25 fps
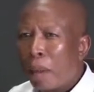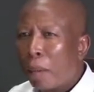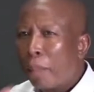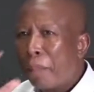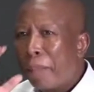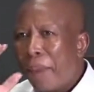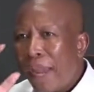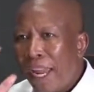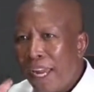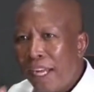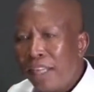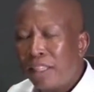
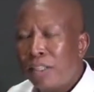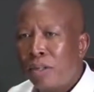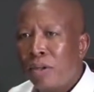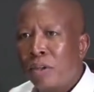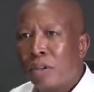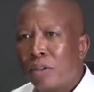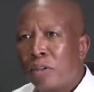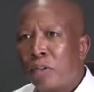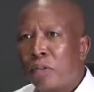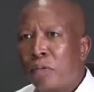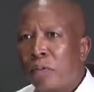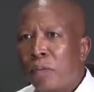Paid
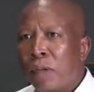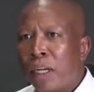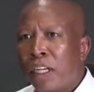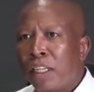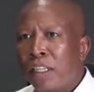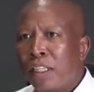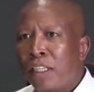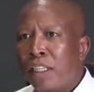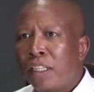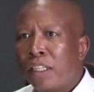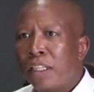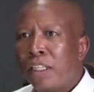lot of
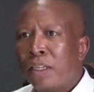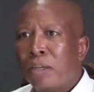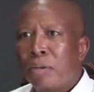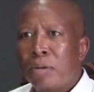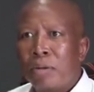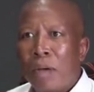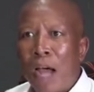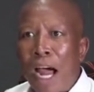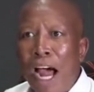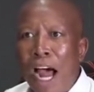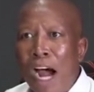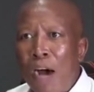money,
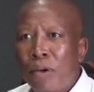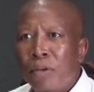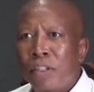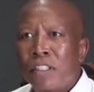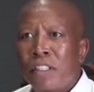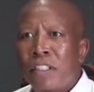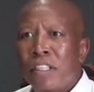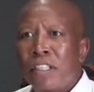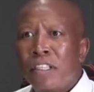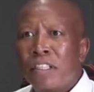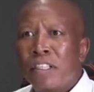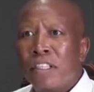
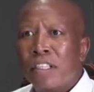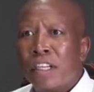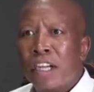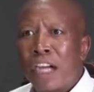houses,